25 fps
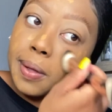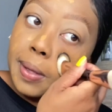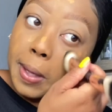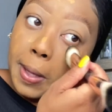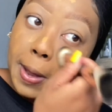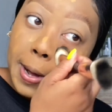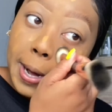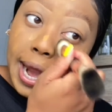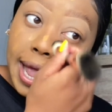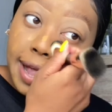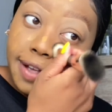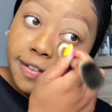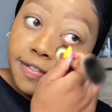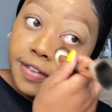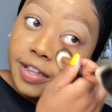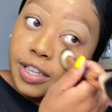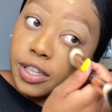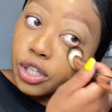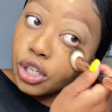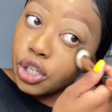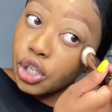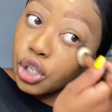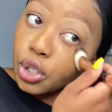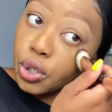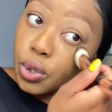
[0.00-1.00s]
Life
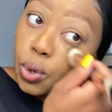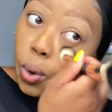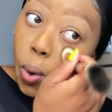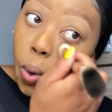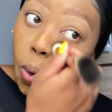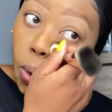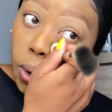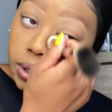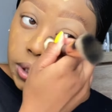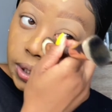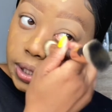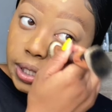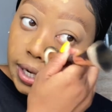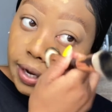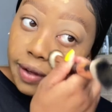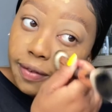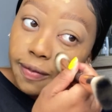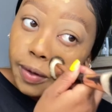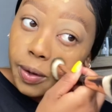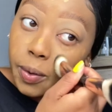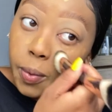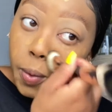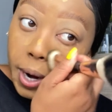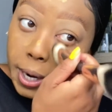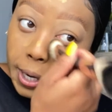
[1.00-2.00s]
is short.
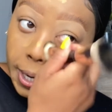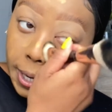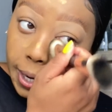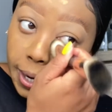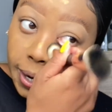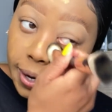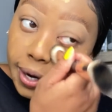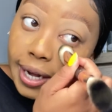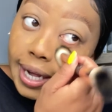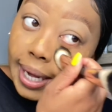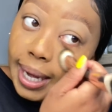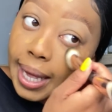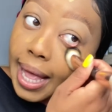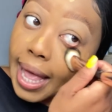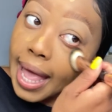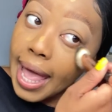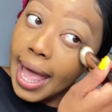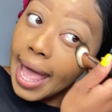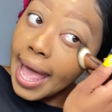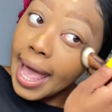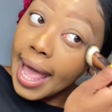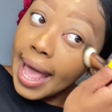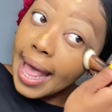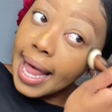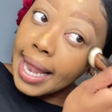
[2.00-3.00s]
If you want to look
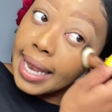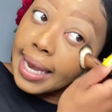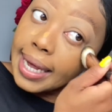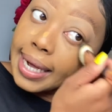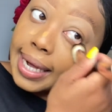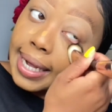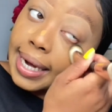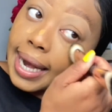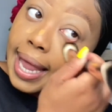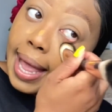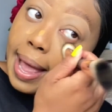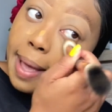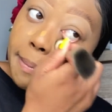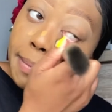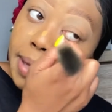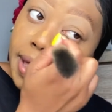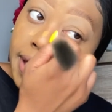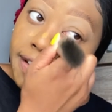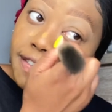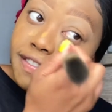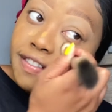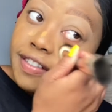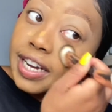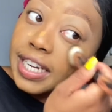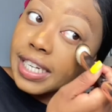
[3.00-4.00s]
hella glam
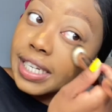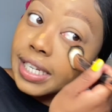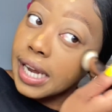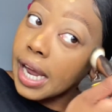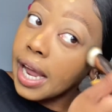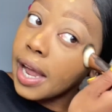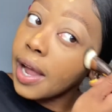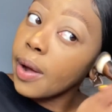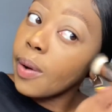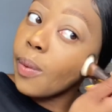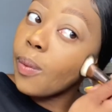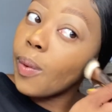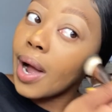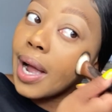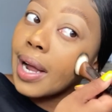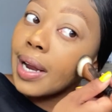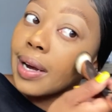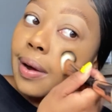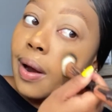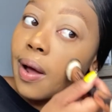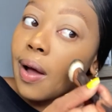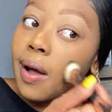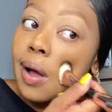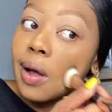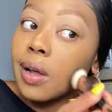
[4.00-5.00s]
every day, why
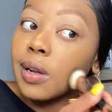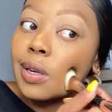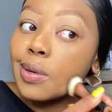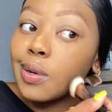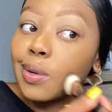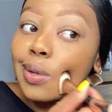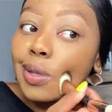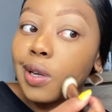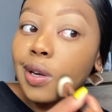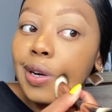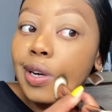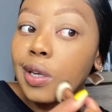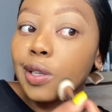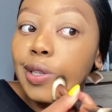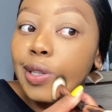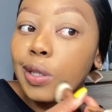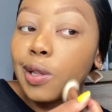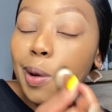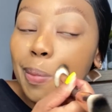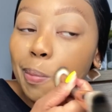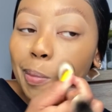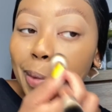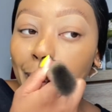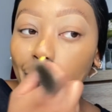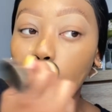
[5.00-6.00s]
not? Who's gonna
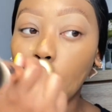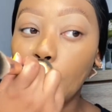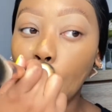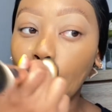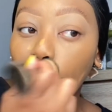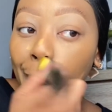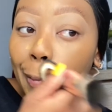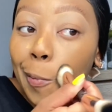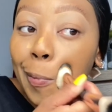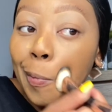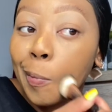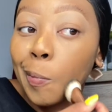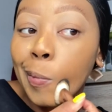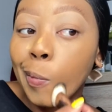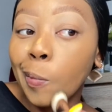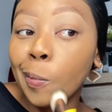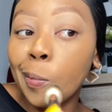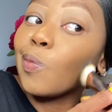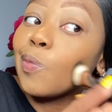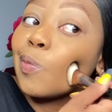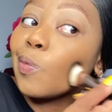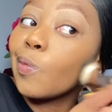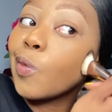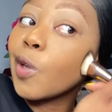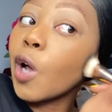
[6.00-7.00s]
stop you?
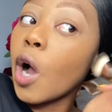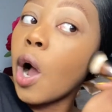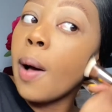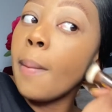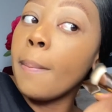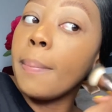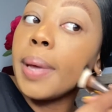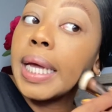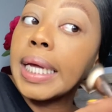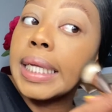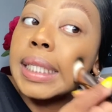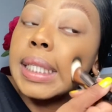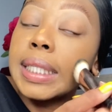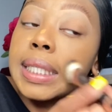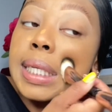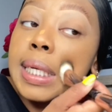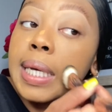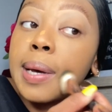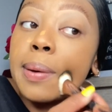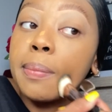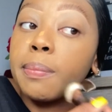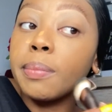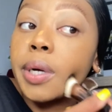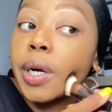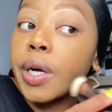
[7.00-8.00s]
Carpe
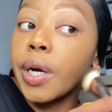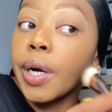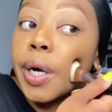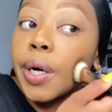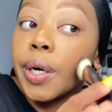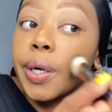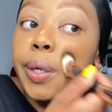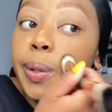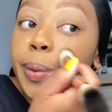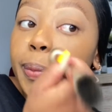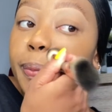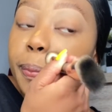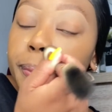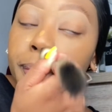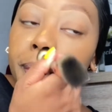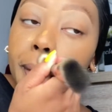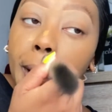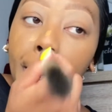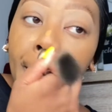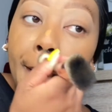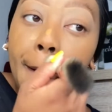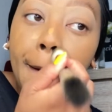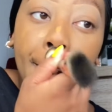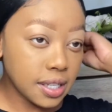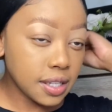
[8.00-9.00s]
diem, girl.
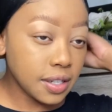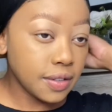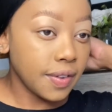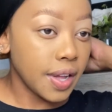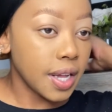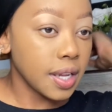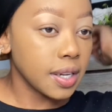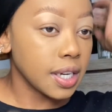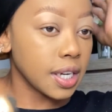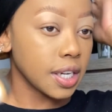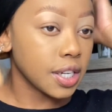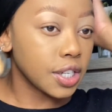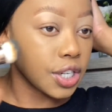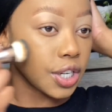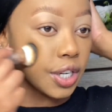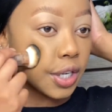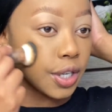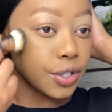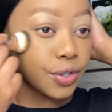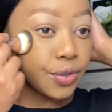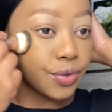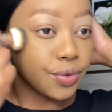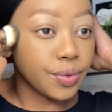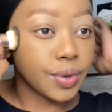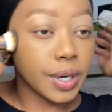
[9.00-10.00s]
This foundation
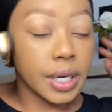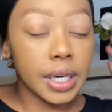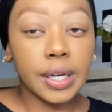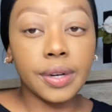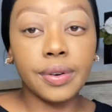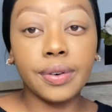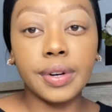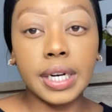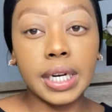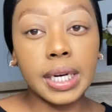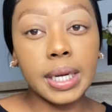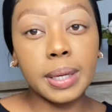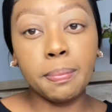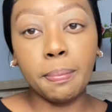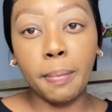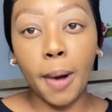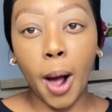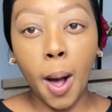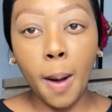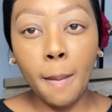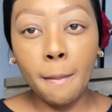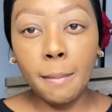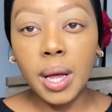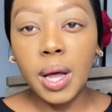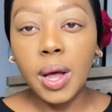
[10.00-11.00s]
is really
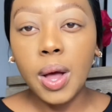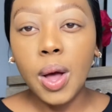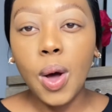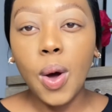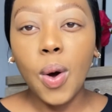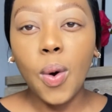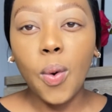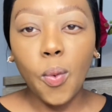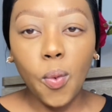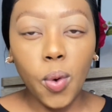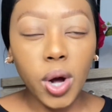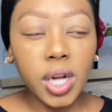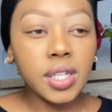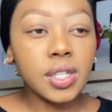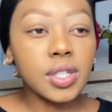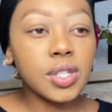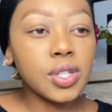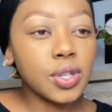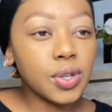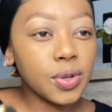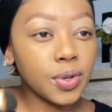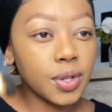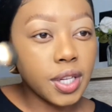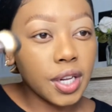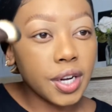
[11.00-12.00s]
bomb
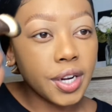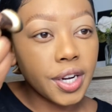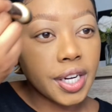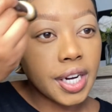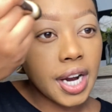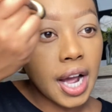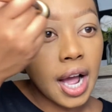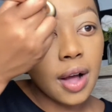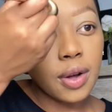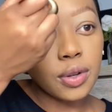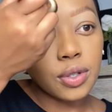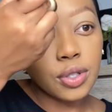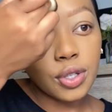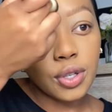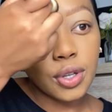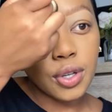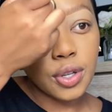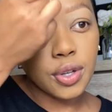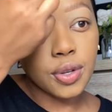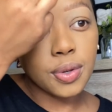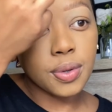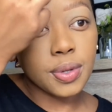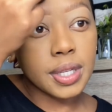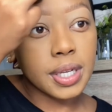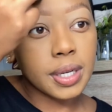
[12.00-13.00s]
once you learn how to
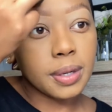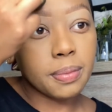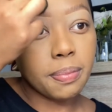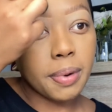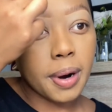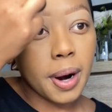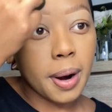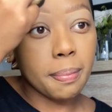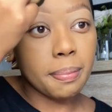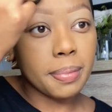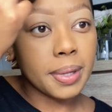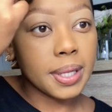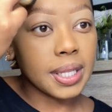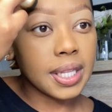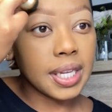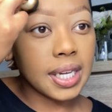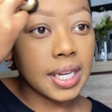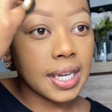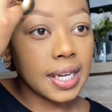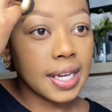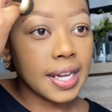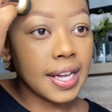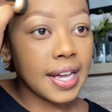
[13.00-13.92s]
use it properly.